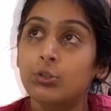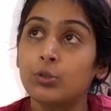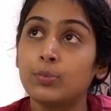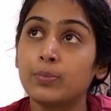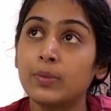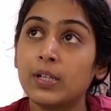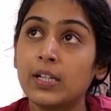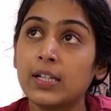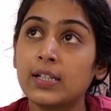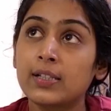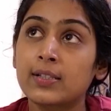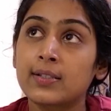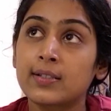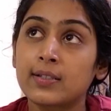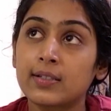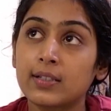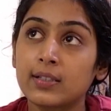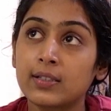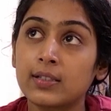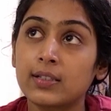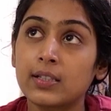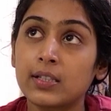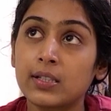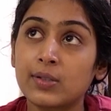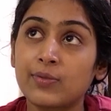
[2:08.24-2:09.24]
To me, it's
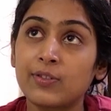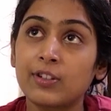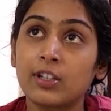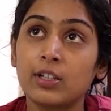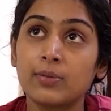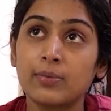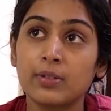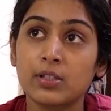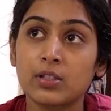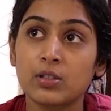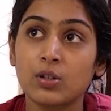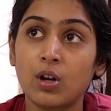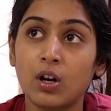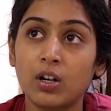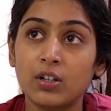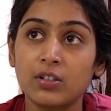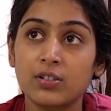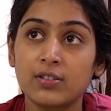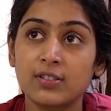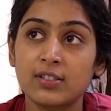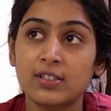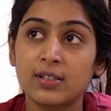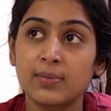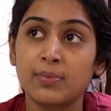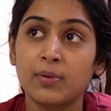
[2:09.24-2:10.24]
this film is not
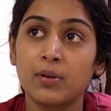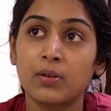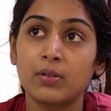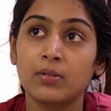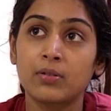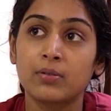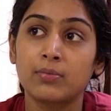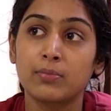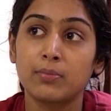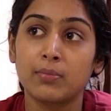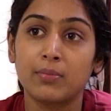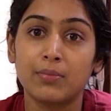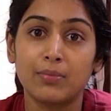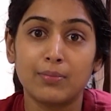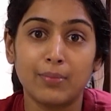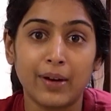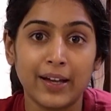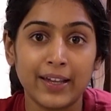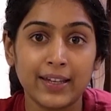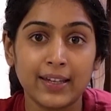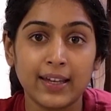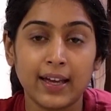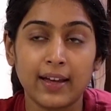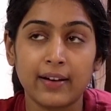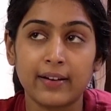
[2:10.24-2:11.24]
just about
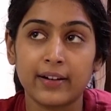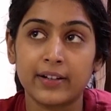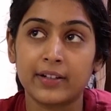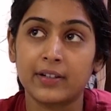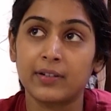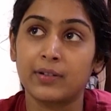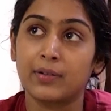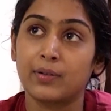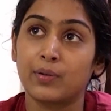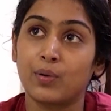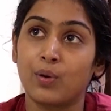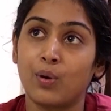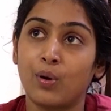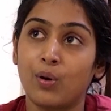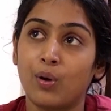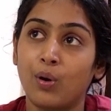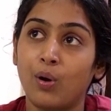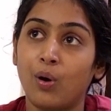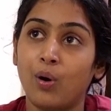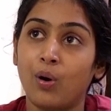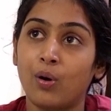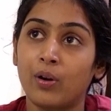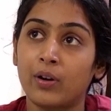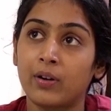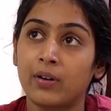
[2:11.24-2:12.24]
my character
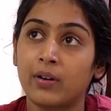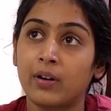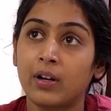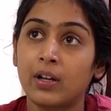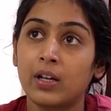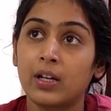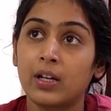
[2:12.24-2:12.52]
or